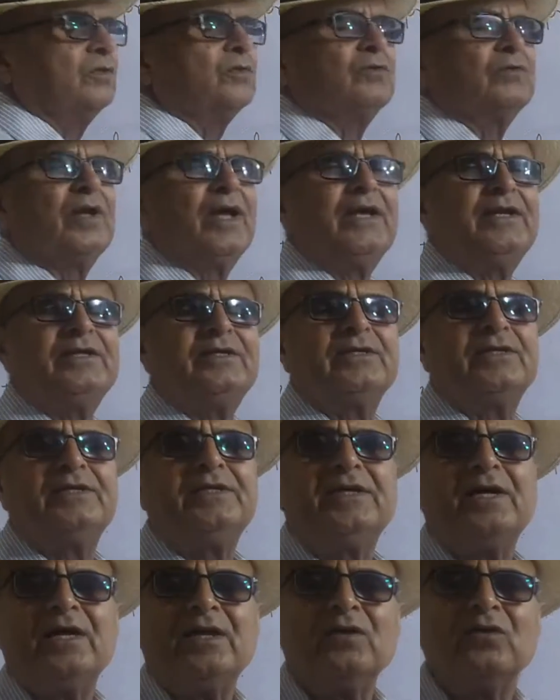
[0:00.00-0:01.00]
You write
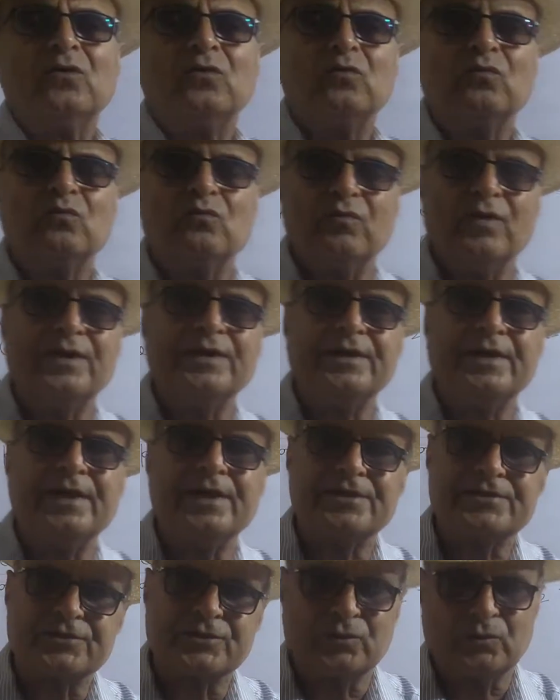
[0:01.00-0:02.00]
here
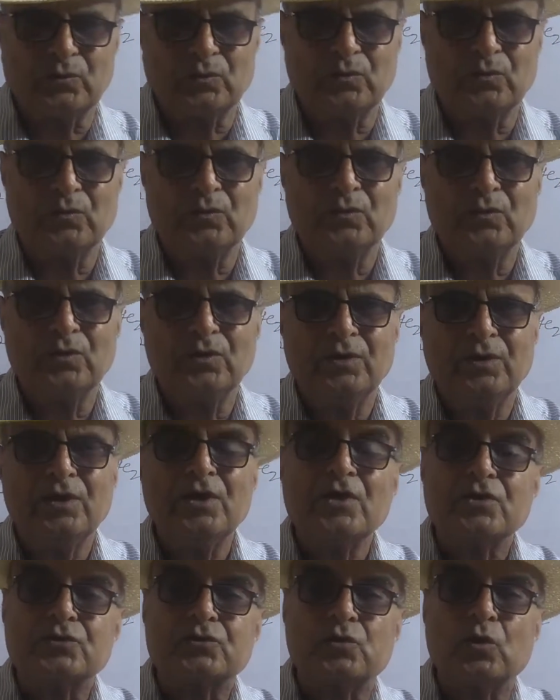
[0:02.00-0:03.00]
1s2.
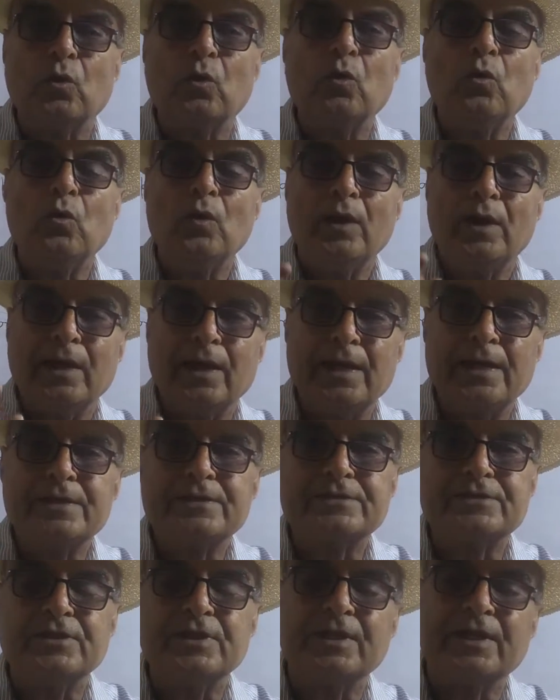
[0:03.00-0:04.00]
So
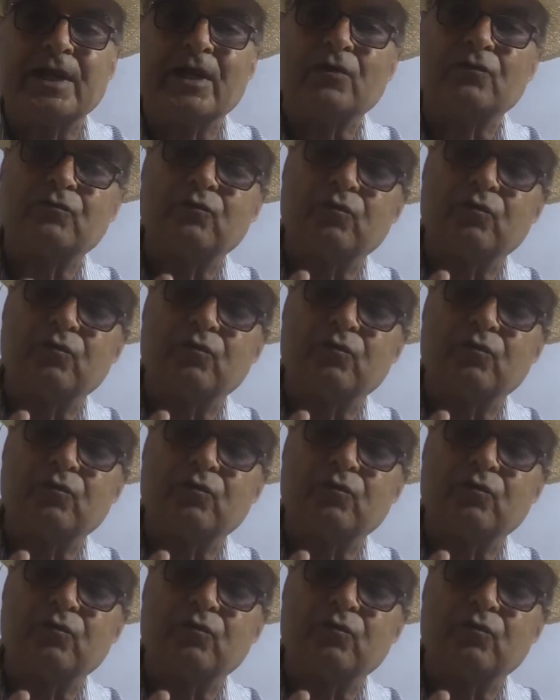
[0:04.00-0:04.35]
as there are